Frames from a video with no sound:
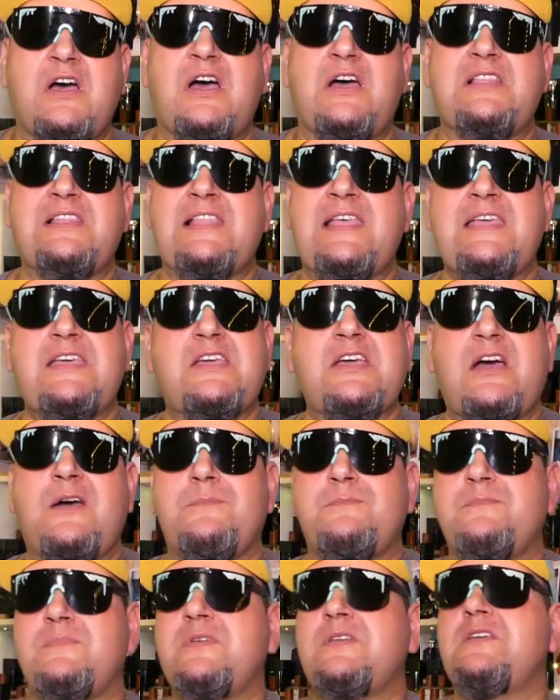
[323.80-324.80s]
link
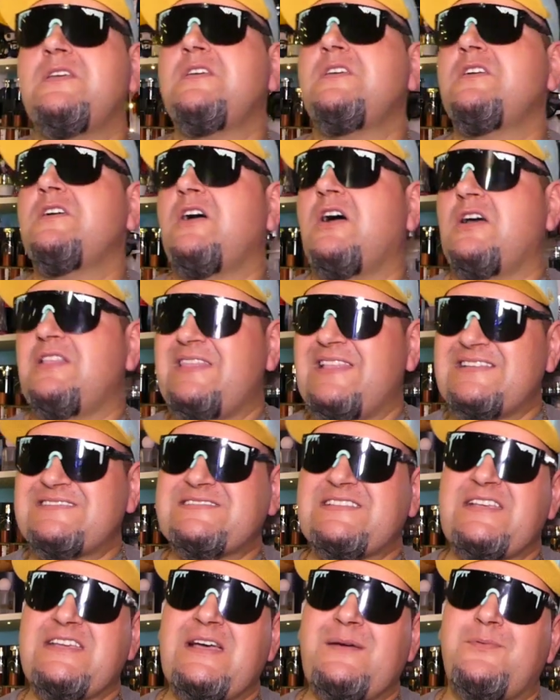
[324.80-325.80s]
up, a
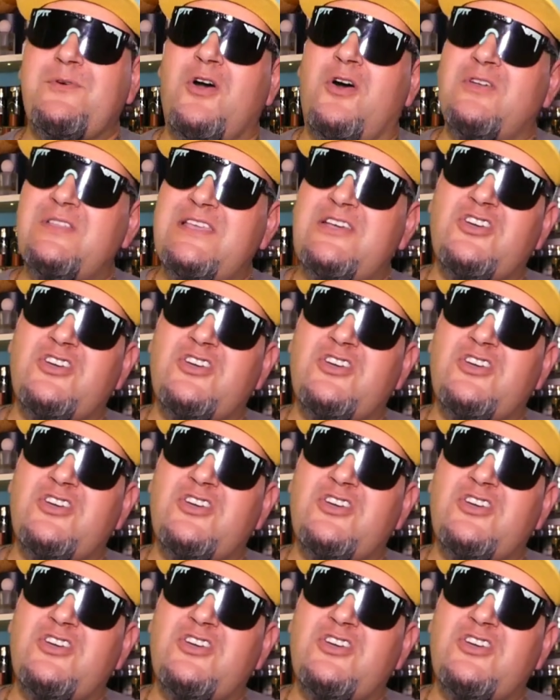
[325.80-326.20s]
listing up, only